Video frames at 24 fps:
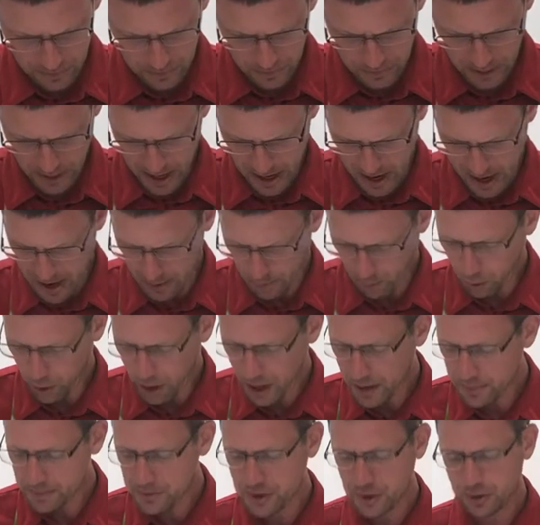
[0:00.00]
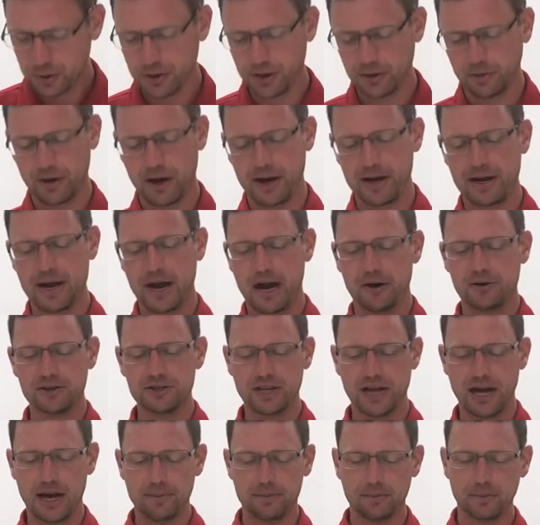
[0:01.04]
Okay, and what I'm doing right now is
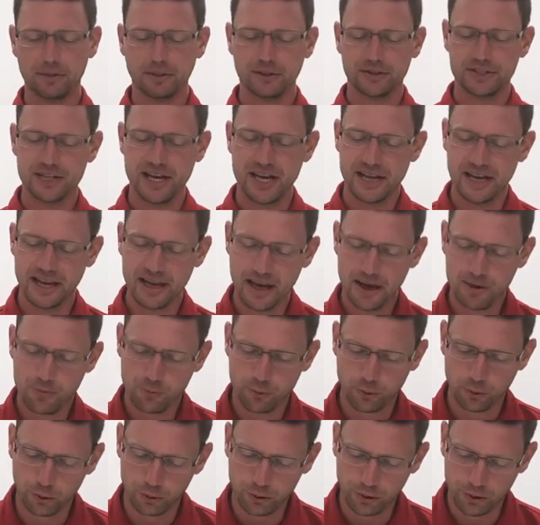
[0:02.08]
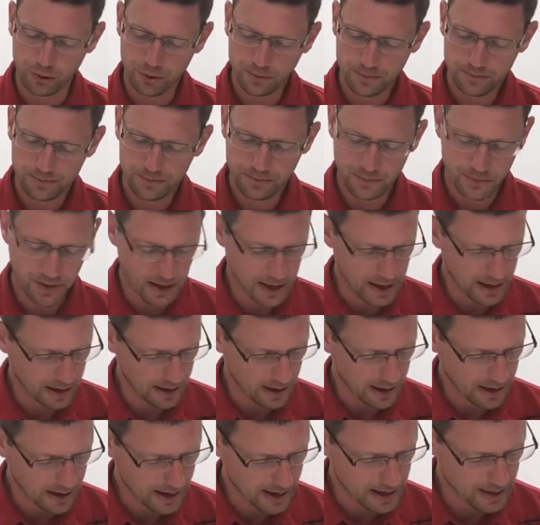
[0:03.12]
I'm taking a ruler, and
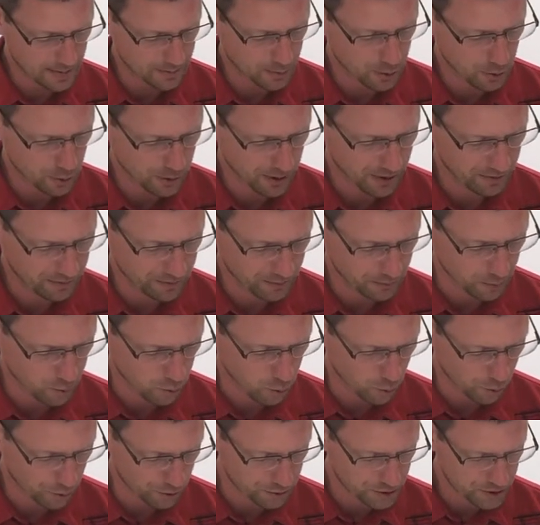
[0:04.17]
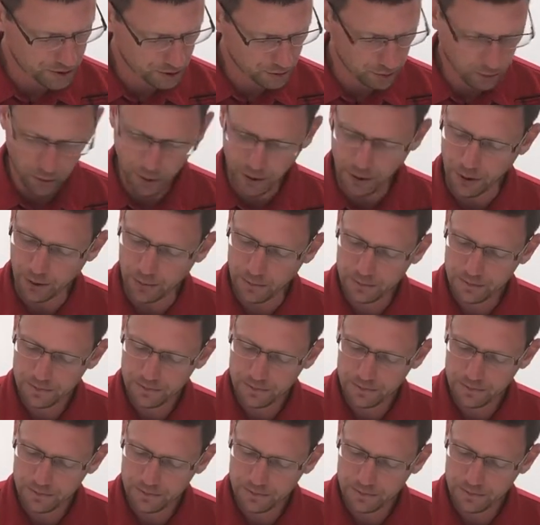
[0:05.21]
I am going from corner to corner.